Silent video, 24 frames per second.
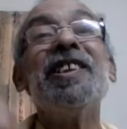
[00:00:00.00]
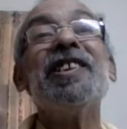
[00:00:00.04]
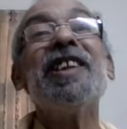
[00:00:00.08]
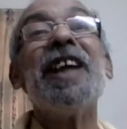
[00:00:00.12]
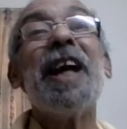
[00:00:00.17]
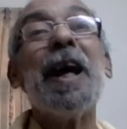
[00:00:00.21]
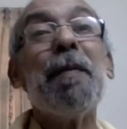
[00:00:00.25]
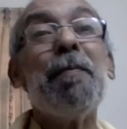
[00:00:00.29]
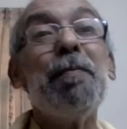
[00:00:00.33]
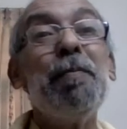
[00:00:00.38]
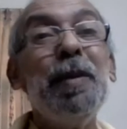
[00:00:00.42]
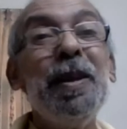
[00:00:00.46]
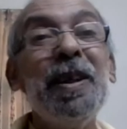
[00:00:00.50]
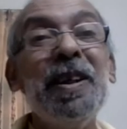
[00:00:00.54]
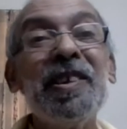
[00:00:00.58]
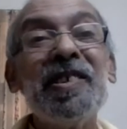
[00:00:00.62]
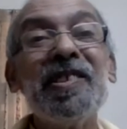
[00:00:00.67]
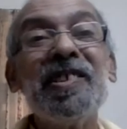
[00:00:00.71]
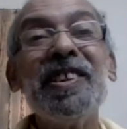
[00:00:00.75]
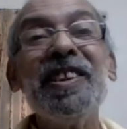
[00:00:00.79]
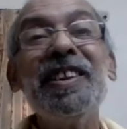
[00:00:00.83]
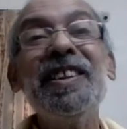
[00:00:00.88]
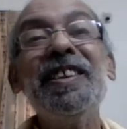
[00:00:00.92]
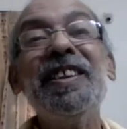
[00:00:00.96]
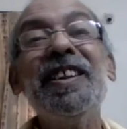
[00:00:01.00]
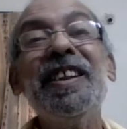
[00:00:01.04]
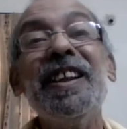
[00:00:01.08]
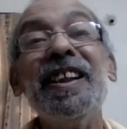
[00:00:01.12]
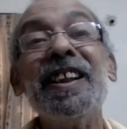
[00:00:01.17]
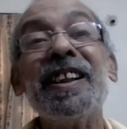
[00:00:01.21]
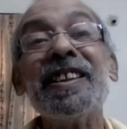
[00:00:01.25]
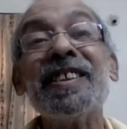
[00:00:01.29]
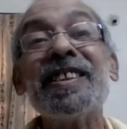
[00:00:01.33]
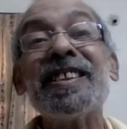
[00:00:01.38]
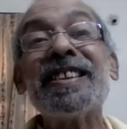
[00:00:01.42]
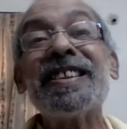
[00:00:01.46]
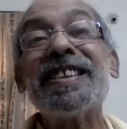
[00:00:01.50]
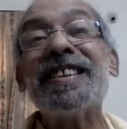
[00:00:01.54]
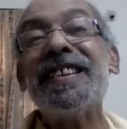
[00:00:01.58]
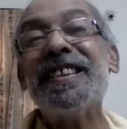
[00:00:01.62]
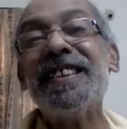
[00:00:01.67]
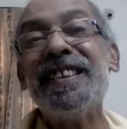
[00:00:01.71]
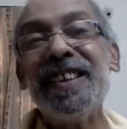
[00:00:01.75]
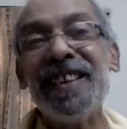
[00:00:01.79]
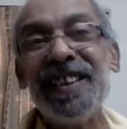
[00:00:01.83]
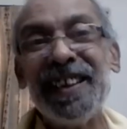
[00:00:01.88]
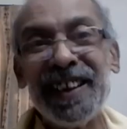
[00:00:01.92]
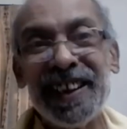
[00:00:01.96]
happiness in the
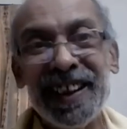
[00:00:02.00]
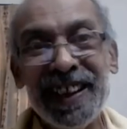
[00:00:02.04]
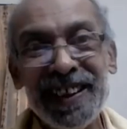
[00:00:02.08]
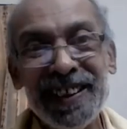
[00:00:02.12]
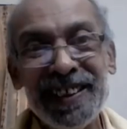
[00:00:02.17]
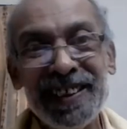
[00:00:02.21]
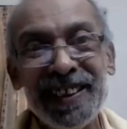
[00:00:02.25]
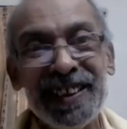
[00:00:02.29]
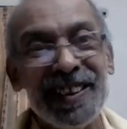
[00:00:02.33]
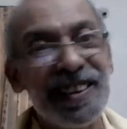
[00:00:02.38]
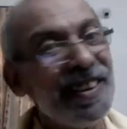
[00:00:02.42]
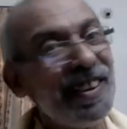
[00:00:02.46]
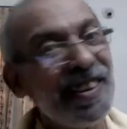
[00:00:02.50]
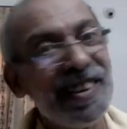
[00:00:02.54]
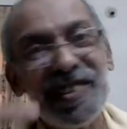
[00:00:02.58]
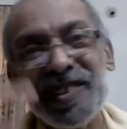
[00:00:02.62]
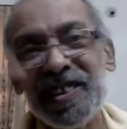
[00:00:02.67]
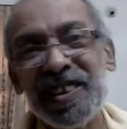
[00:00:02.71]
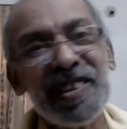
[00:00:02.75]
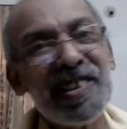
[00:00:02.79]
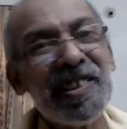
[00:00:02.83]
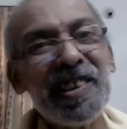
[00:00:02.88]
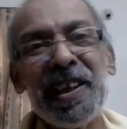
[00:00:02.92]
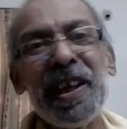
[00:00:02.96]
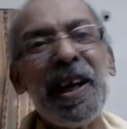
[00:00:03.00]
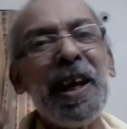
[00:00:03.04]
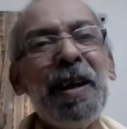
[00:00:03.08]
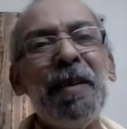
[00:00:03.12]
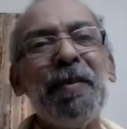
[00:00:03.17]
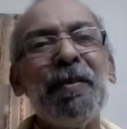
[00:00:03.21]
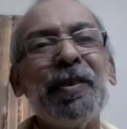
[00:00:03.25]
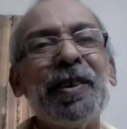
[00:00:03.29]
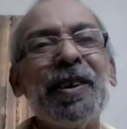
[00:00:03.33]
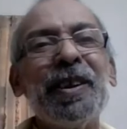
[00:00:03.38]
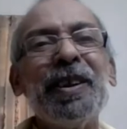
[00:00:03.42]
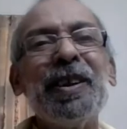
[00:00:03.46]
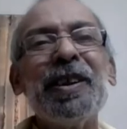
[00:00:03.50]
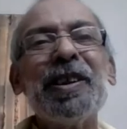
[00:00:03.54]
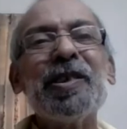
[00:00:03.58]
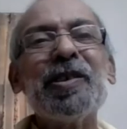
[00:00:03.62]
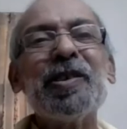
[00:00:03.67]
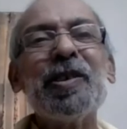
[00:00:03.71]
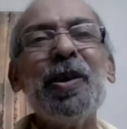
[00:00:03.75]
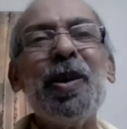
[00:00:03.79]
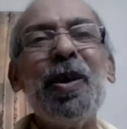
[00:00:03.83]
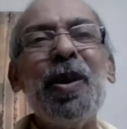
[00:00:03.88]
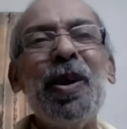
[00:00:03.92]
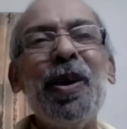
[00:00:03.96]
external entities is left, it has
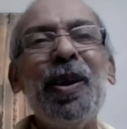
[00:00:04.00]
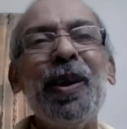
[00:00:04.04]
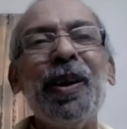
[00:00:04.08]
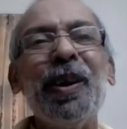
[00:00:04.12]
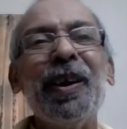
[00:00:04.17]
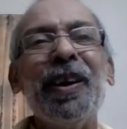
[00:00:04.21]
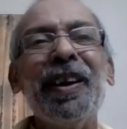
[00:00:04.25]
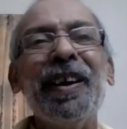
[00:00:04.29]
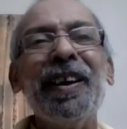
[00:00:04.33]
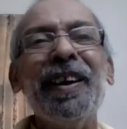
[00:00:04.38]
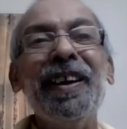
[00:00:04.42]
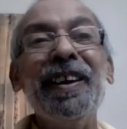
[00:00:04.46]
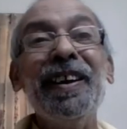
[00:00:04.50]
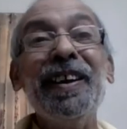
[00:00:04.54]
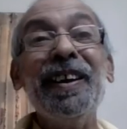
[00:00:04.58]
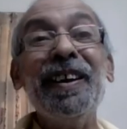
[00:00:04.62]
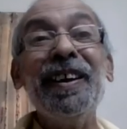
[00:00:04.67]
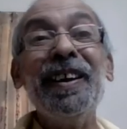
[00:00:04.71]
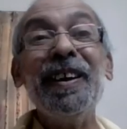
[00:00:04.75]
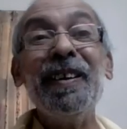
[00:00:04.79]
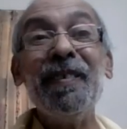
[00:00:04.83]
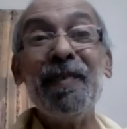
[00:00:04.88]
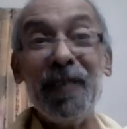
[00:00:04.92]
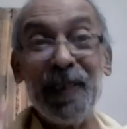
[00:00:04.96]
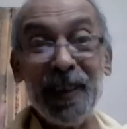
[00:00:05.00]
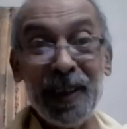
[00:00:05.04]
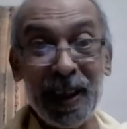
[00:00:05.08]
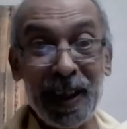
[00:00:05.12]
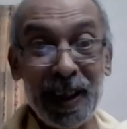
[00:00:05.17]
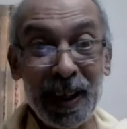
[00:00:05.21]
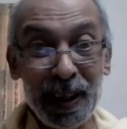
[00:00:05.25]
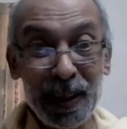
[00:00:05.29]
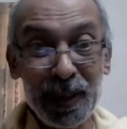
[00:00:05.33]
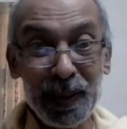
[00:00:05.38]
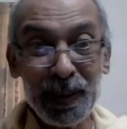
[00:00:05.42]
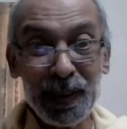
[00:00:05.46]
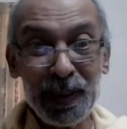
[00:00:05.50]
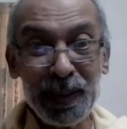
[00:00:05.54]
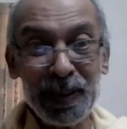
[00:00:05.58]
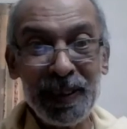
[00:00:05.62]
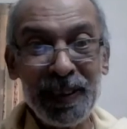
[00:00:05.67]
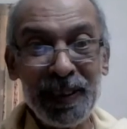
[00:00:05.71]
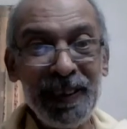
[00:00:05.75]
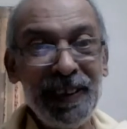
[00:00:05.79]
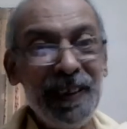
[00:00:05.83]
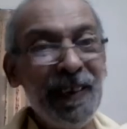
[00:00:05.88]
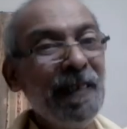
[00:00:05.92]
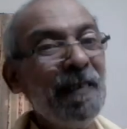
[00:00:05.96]
gone. Now,
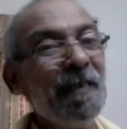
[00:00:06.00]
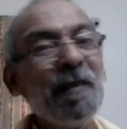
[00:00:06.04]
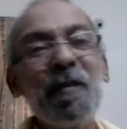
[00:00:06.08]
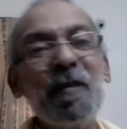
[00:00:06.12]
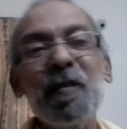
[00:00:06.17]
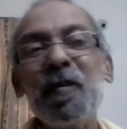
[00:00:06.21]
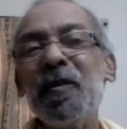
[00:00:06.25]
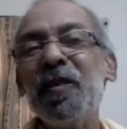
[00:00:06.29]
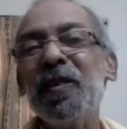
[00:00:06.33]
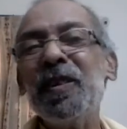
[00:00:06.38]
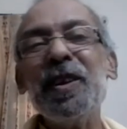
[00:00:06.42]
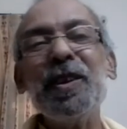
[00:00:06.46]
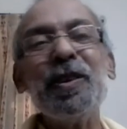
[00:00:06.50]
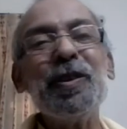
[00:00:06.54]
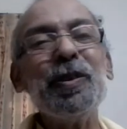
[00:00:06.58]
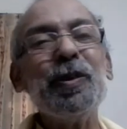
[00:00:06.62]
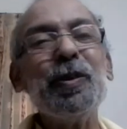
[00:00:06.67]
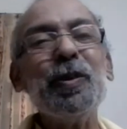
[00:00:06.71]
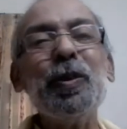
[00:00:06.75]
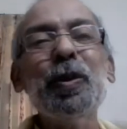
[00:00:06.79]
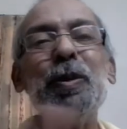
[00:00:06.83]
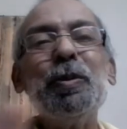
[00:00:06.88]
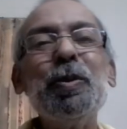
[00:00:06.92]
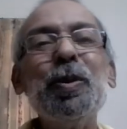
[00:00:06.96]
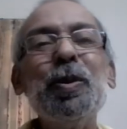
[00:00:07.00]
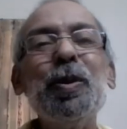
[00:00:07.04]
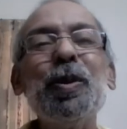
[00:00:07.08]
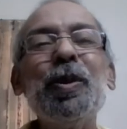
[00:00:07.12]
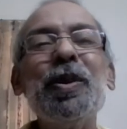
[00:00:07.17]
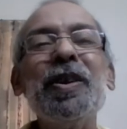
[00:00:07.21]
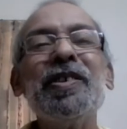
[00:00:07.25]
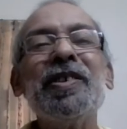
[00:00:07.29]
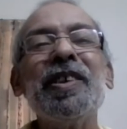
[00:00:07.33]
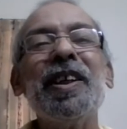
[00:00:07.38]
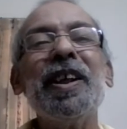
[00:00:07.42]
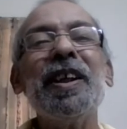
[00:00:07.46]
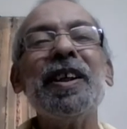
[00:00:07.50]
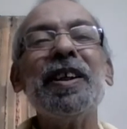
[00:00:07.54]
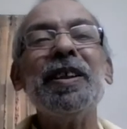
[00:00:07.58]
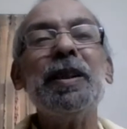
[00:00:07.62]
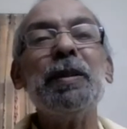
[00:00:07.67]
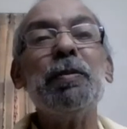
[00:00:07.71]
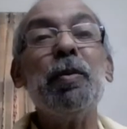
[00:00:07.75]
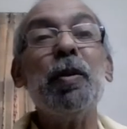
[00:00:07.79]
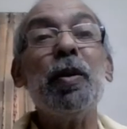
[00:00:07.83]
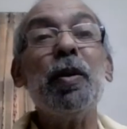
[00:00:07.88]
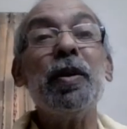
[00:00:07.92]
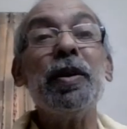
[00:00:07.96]
there is no more desire in the
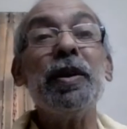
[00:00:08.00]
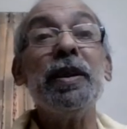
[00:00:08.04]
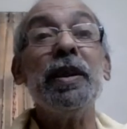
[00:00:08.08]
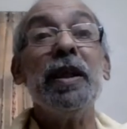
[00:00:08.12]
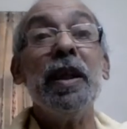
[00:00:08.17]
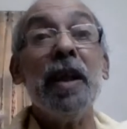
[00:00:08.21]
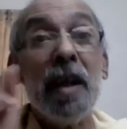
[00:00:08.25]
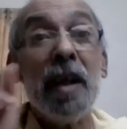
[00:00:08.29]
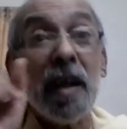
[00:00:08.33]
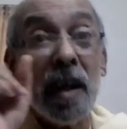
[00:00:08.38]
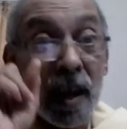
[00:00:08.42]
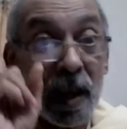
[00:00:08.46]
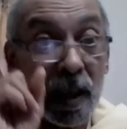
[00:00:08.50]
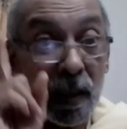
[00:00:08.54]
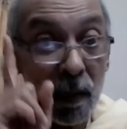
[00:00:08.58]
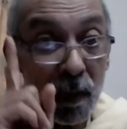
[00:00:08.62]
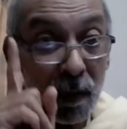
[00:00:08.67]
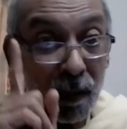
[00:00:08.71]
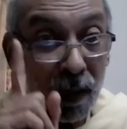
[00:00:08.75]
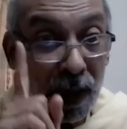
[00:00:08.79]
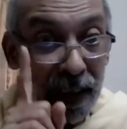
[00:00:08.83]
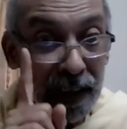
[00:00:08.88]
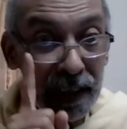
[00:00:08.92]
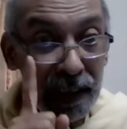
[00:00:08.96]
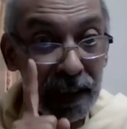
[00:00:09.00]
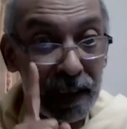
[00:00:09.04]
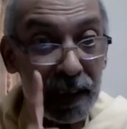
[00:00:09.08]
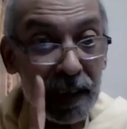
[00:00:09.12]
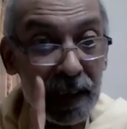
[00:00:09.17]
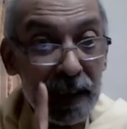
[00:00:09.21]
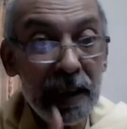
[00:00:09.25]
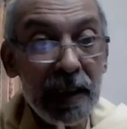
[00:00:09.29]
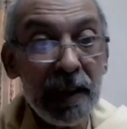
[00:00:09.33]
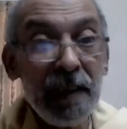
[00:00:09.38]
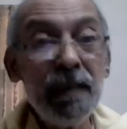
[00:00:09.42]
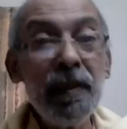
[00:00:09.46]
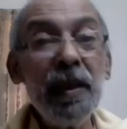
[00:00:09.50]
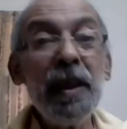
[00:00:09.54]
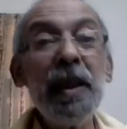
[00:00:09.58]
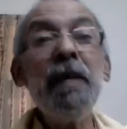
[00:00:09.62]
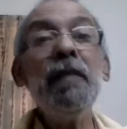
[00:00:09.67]
body. While living,